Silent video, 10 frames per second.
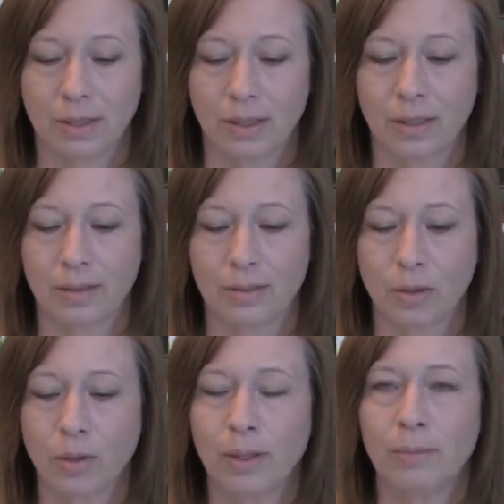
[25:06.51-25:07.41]
It
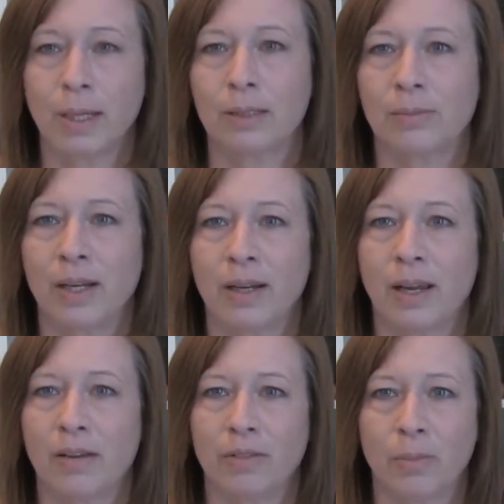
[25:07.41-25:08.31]
totally makes my
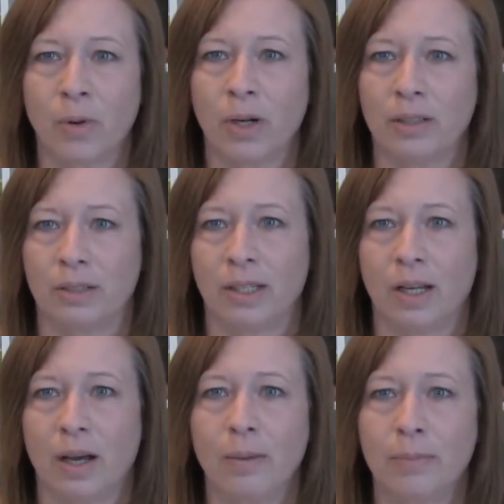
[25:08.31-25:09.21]
day every morning to
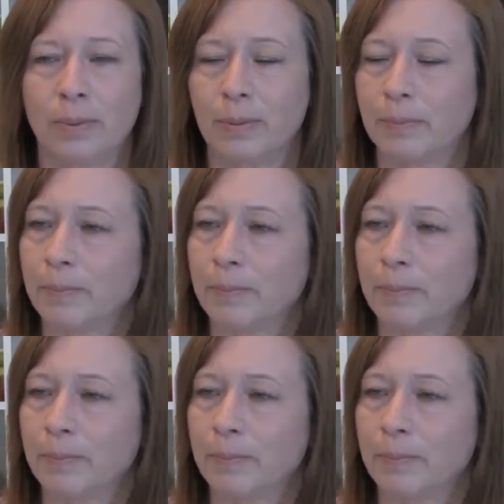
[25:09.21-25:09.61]
get up